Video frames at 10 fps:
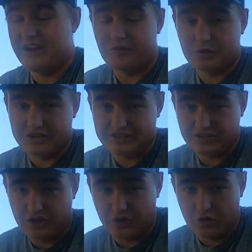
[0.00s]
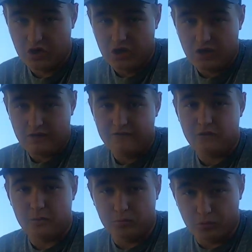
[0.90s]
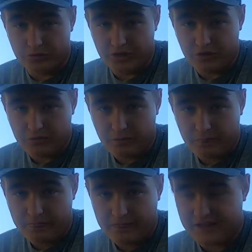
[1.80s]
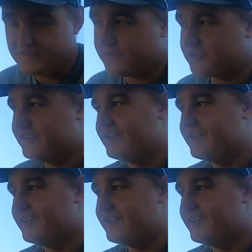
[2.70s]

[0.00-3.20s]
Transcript: that everyone needs to know for bluegill. That's for